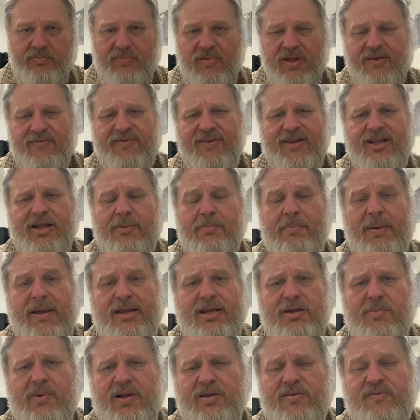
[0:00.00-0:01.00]
I think I
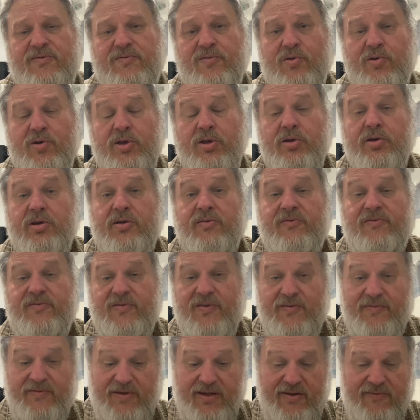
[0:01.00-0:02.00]
paid about
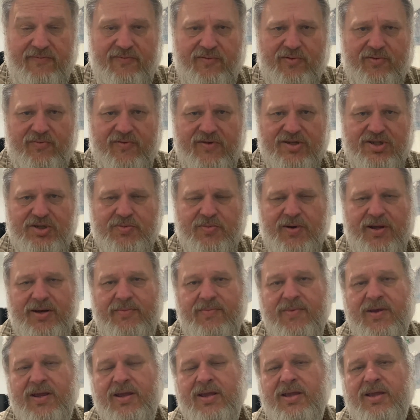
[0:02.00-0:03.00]
€4.50 for this
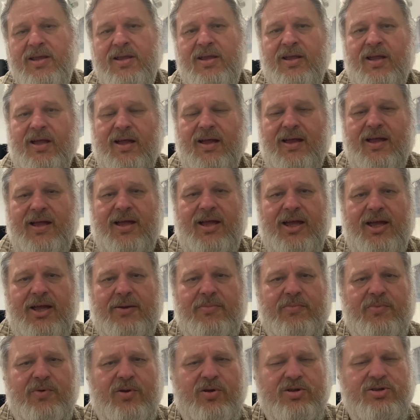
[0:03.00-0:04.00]
one.
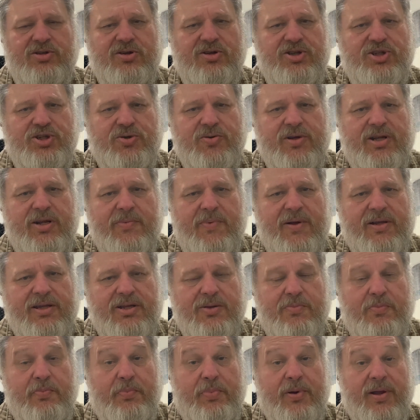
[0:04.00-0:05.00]
I'm not so sure about
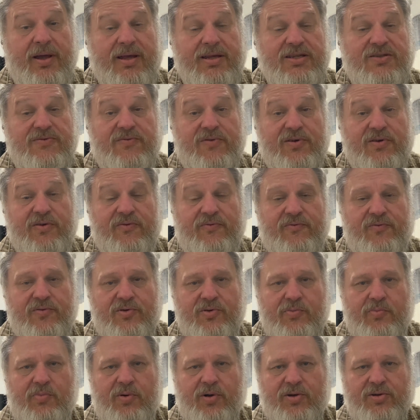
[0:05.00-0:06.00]
the price for a
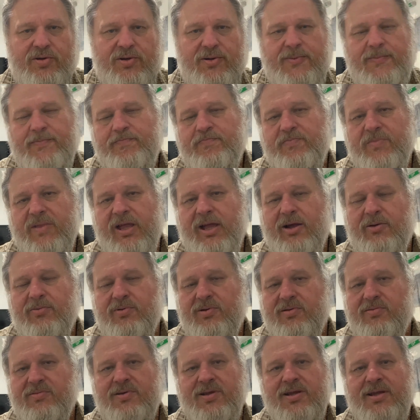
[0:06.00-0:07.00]
full bottle. I
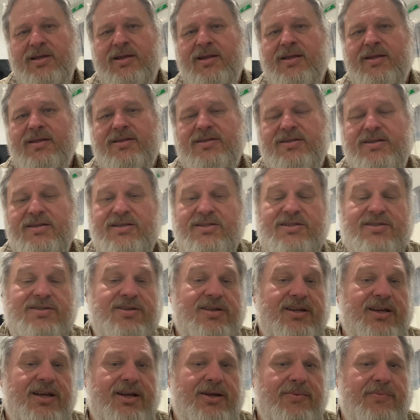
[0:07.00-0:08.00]
will just
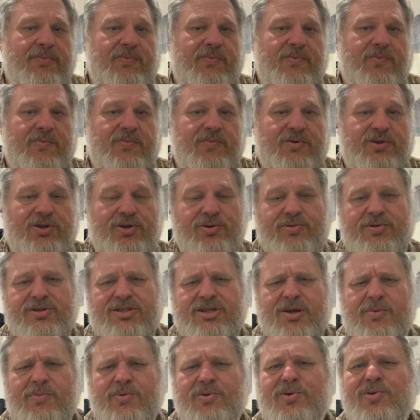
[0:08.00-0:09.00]
do
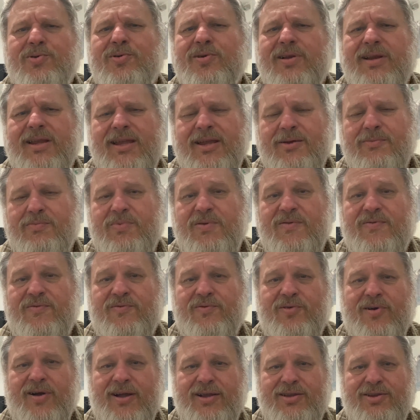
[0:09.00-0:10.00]
some Googling
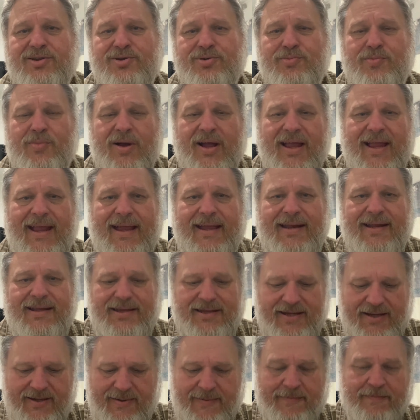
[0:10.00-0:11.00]
before I do my
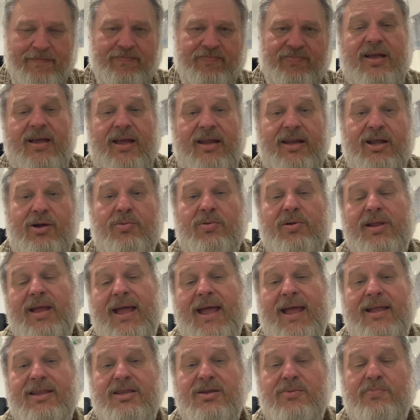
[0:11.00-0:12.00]
editing, and I will
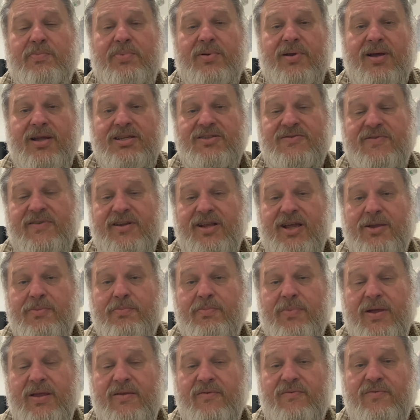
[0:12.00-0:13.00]
add the price that I
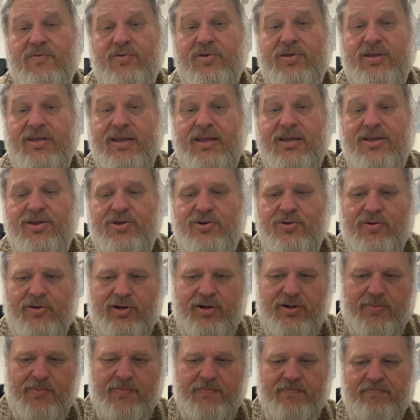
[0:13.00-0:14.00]
pay for it in
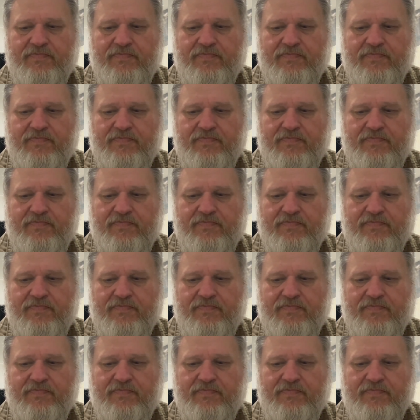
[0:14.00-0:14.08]
Europe.